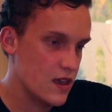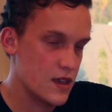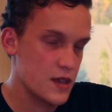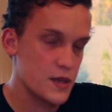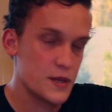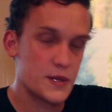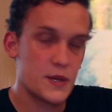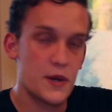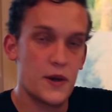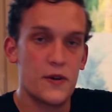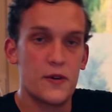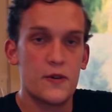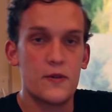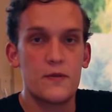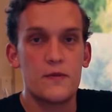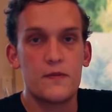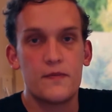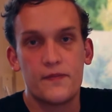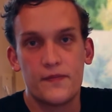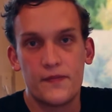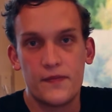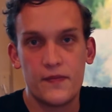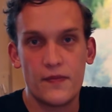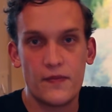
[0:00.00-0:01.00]

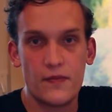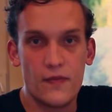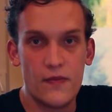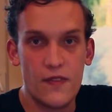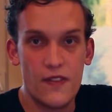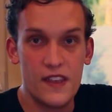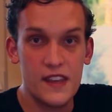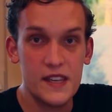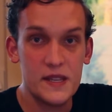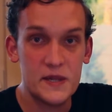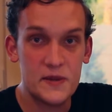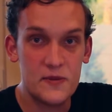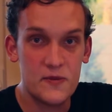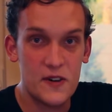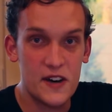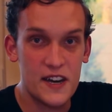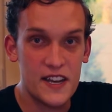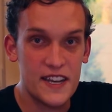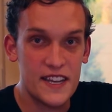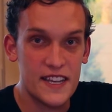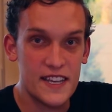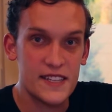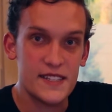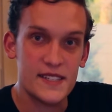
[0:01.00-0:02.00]
So this
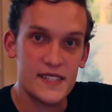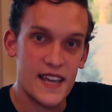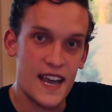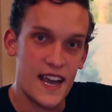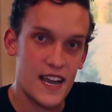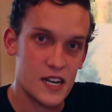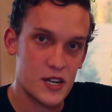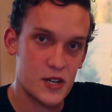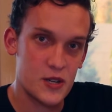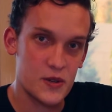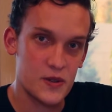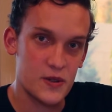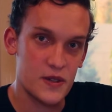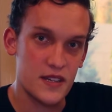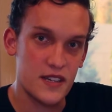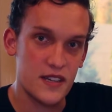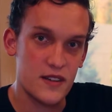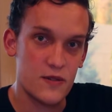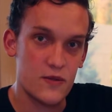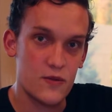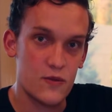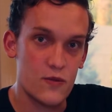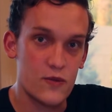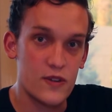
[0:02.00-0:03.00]
one is
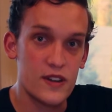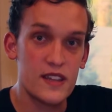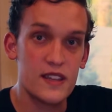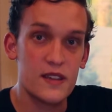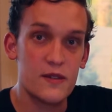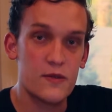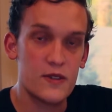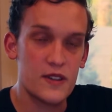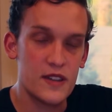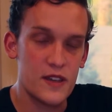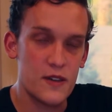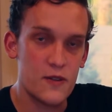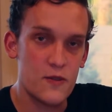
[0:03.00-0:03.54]
actually really, really